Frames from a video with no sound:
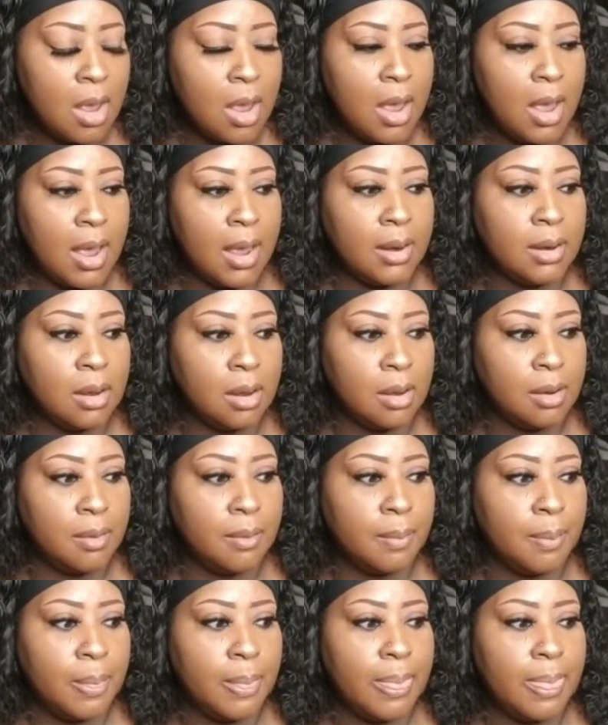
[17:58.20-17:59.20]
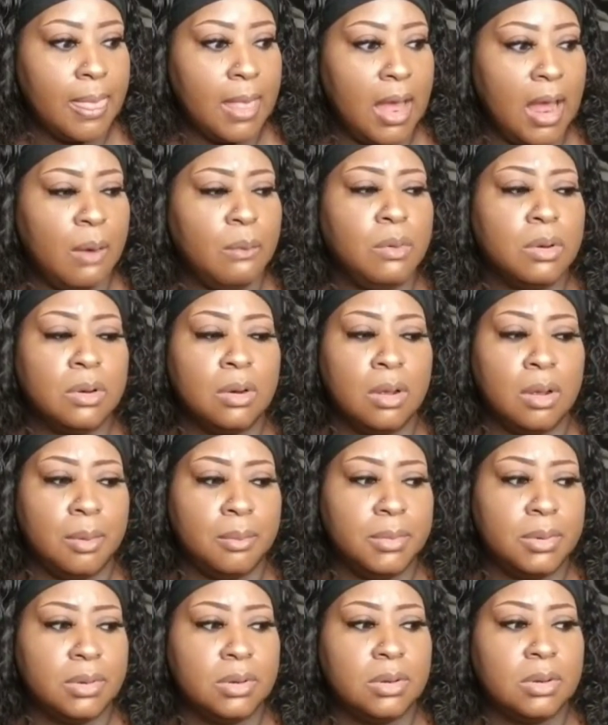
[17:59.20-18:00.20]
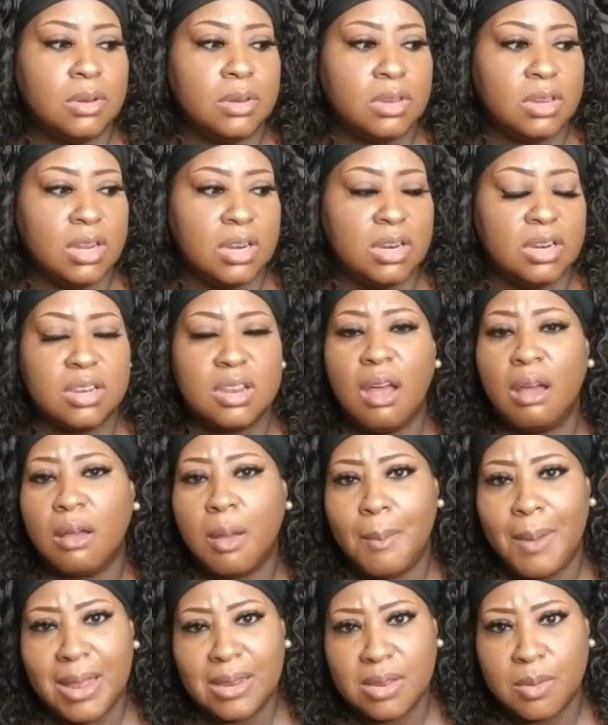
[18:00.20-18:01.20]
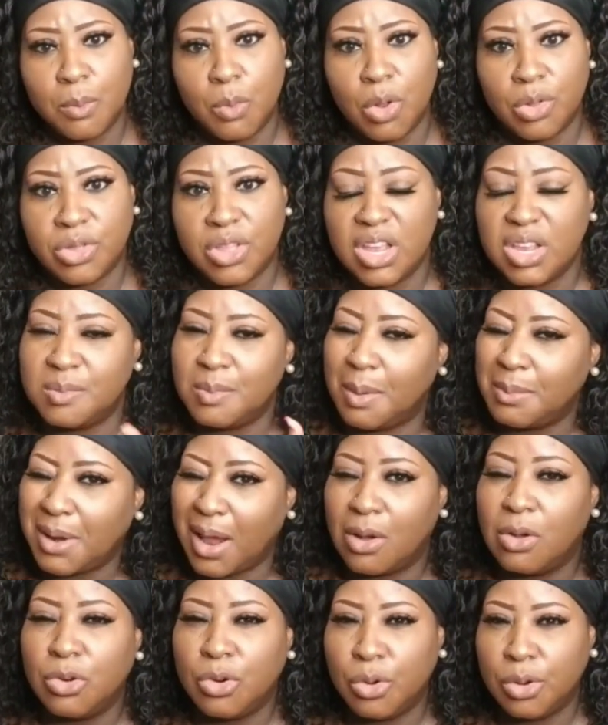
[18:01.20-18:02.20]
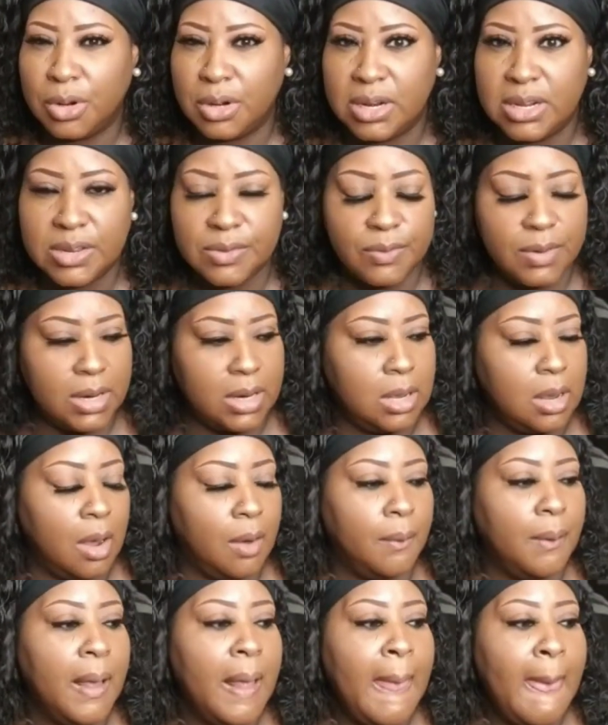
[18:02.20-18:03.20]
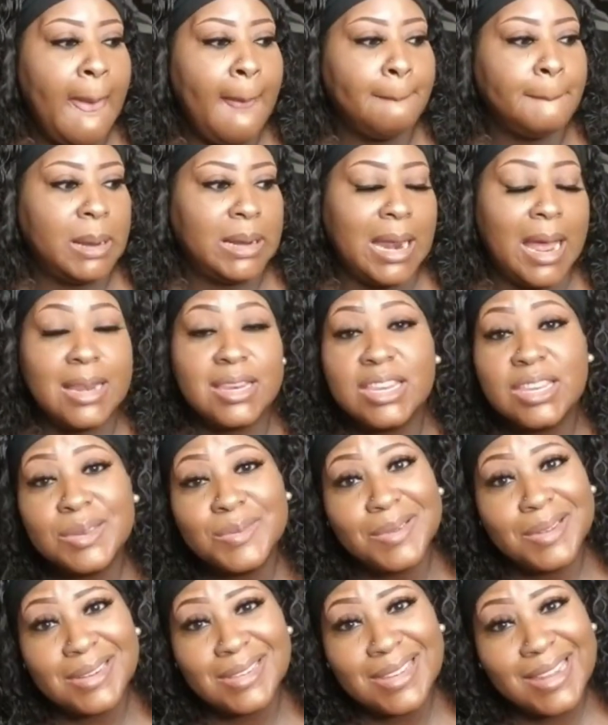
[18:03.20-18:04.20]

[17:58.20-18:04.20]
and I'm gonna sit and talk about some more things, but I'm not gonna do it in this video. But I just want to